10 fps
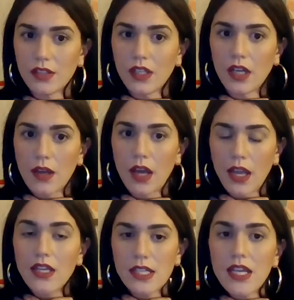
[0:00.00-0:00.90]
Like
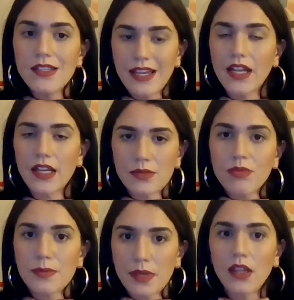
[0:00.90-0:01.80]
I can take
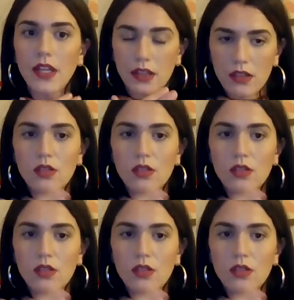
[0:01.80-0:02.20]
Xanax like